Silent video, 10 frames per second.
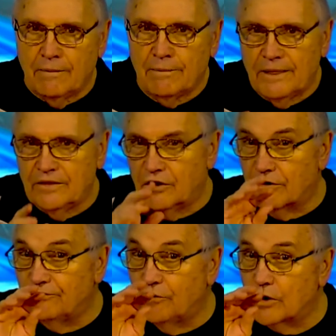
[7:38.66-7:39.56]
There are
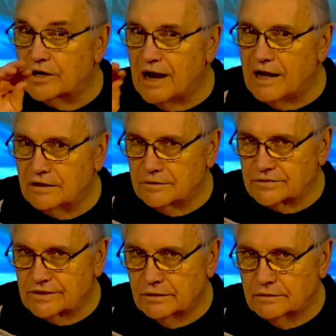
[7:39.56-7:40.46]
four columns.
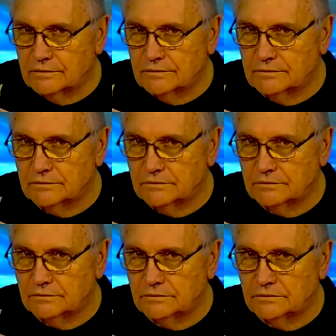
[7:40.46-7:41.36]

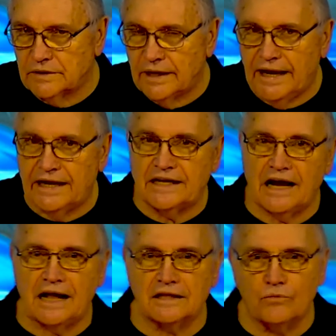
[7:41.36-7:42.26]
In
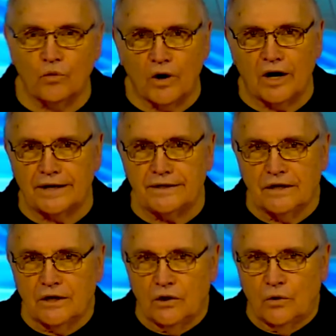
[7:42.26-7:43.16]
column one,
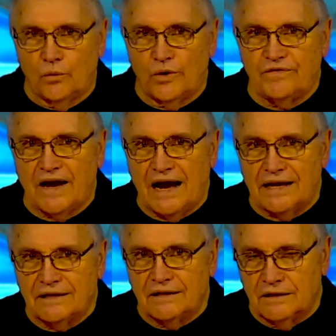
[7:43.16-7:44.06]
we've got
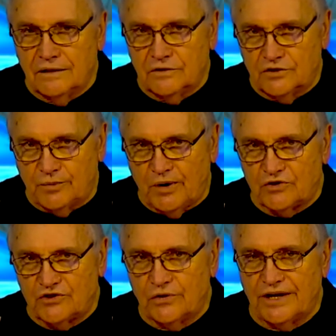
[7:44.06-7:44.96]

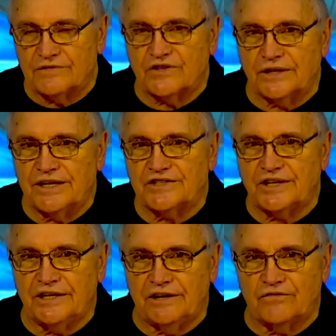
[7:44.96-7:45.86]
spiritual gifts listed
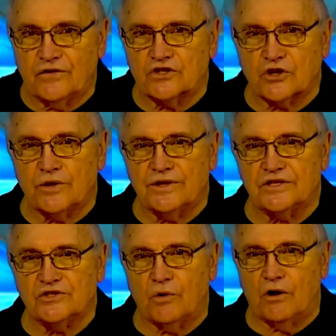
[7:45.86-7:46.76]
in 1 Corinthians
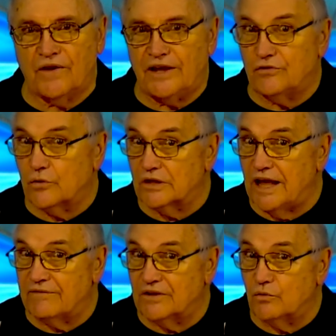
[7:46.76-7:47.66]
12, 8 through
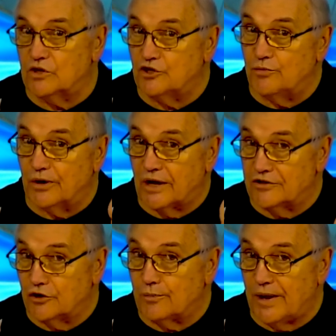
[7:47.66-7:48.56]
11, which you put on
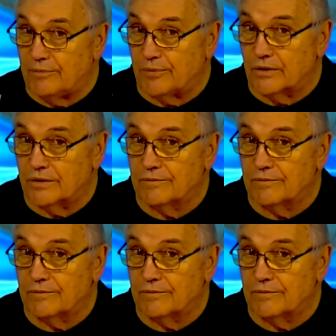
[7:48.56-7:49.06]
your paper.